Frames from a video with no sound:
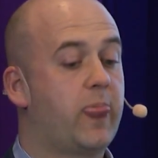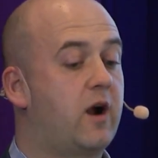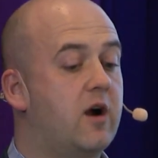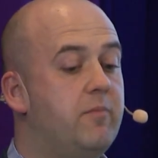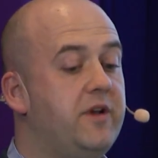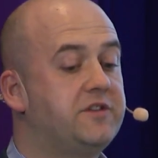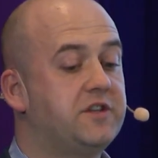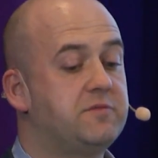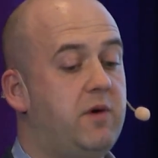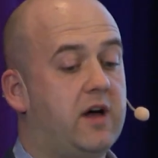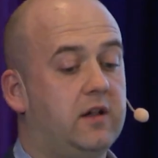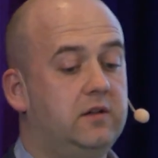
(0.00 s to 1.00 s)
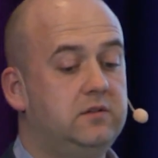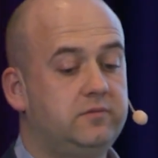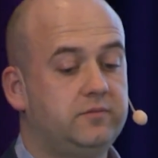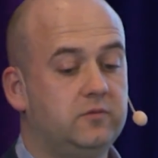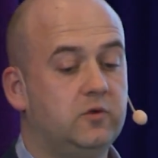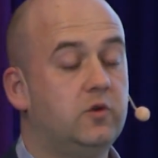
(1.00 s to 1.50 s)
Our business model.
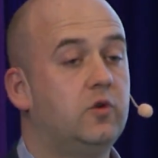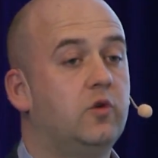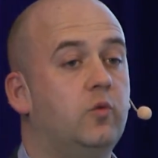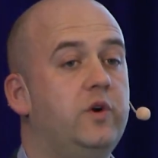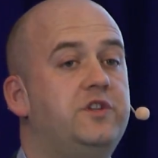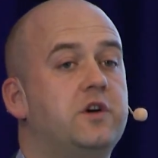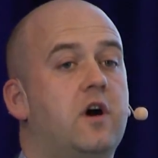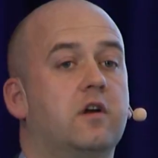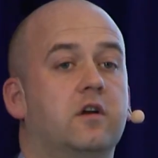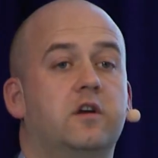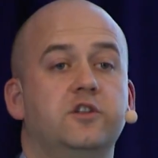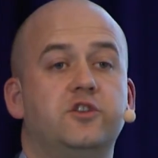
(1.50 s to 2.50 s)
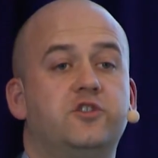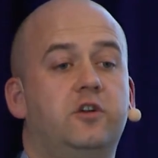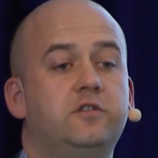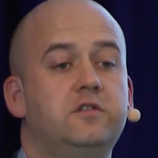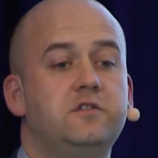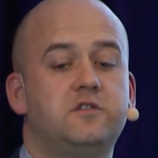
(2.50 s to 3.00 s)
We target
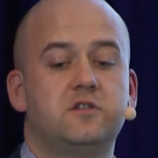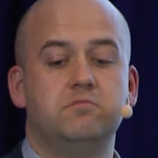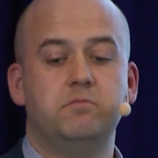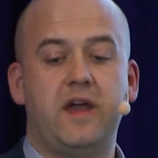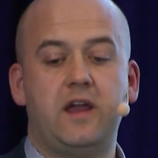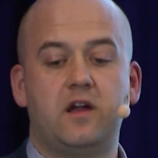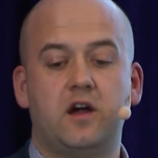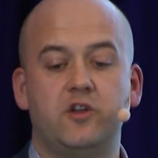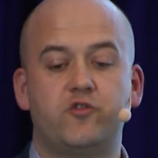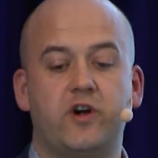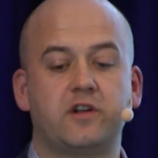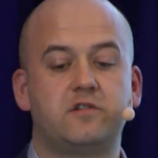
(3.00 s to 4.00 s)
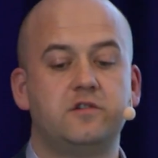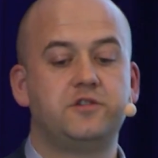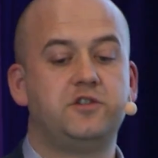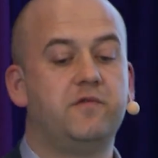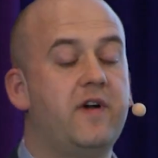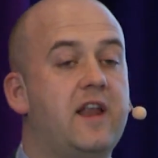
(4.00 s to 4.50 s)
consultants, main contractors,
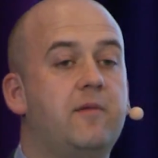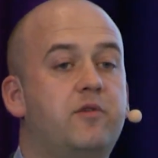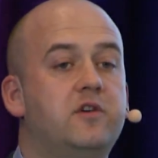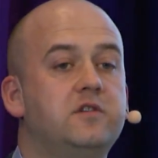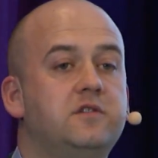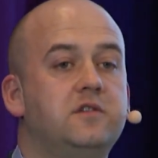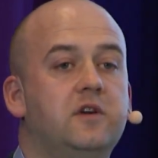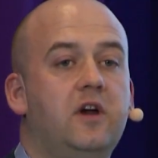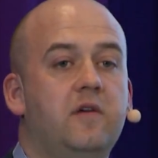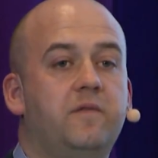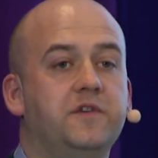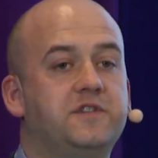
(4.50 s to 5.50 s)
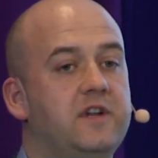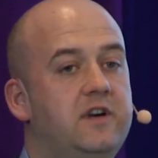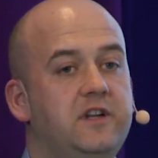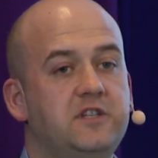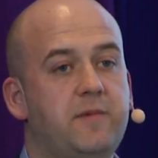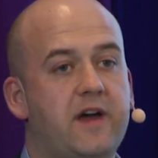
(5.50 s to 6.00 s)
developers,
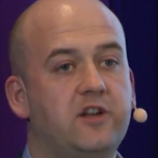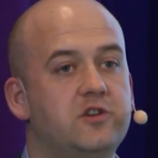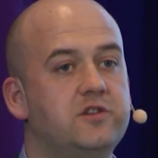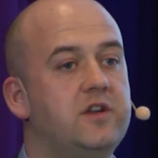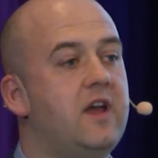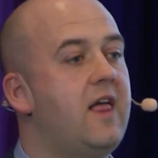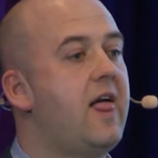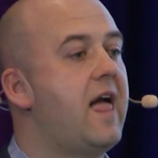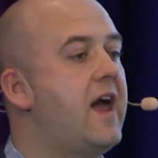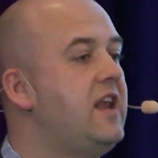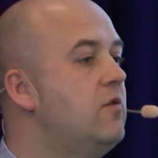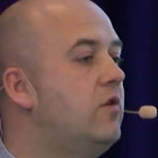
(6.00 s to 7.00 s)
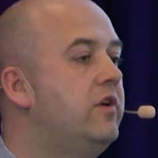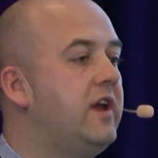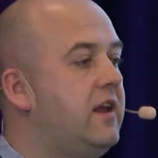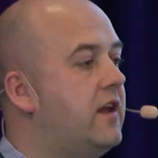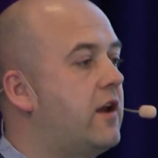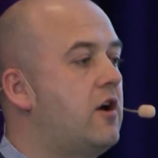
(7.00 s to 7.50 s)
facilities managers. Anyone
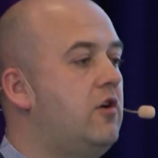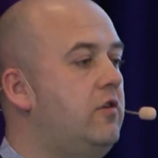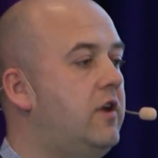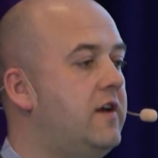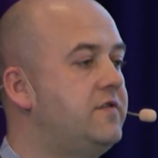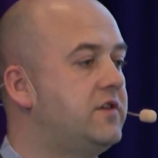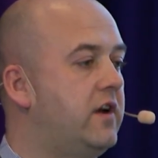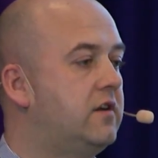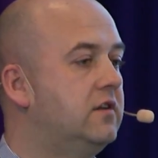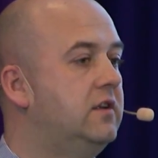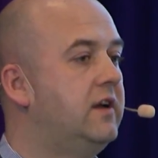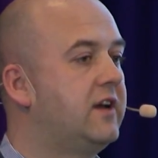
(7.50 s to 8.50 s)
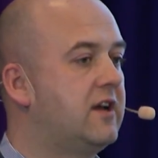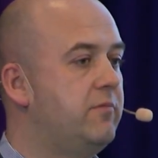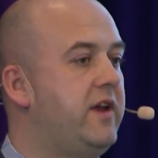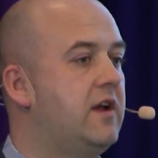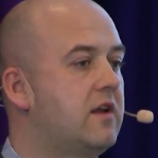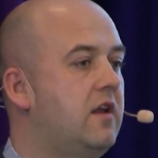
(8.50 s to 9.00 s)
in that whole life cycle can
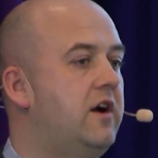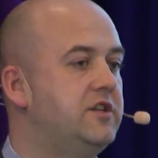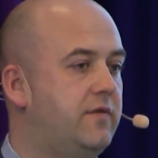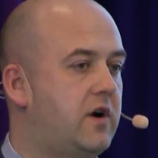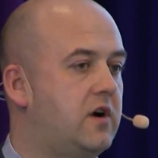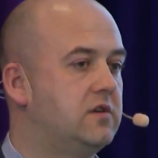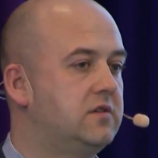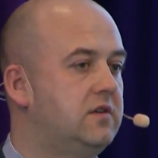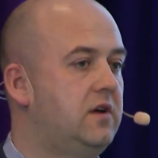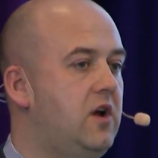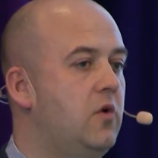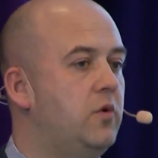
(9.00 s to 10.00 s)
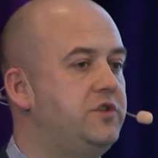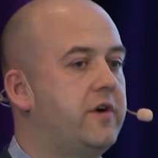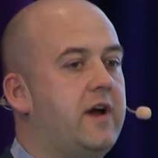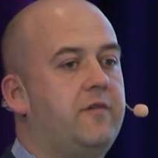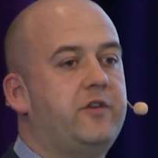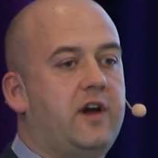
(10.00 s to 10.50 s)
be a client of ours. We don't
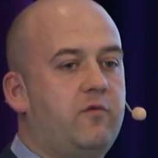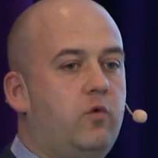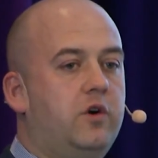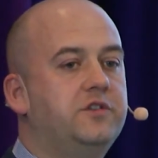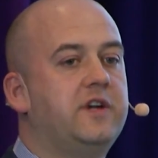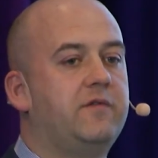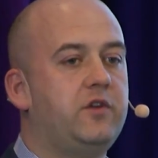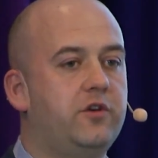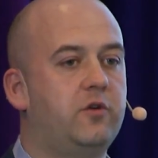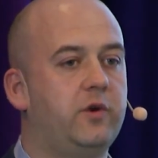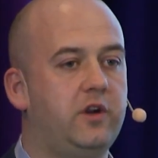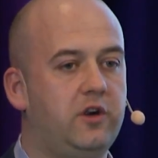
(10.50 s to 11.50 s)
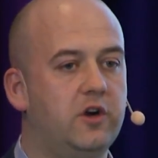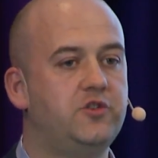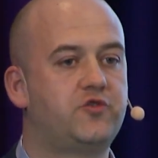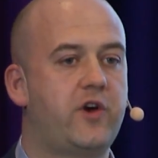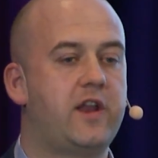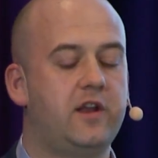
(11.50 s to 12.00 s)
have to have one to have the other. We can go
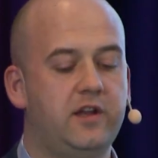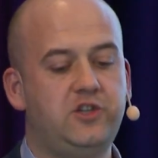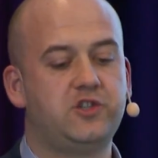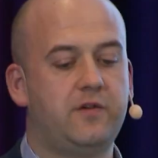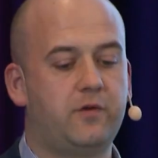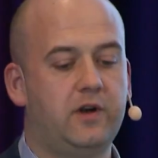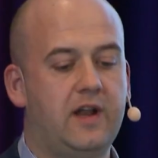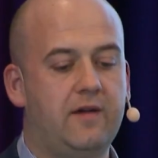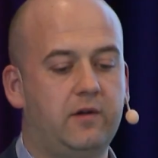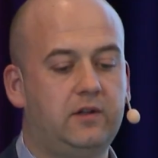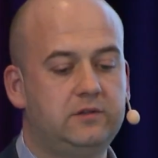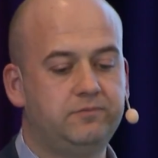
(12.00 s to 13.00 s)
straight in at each different level.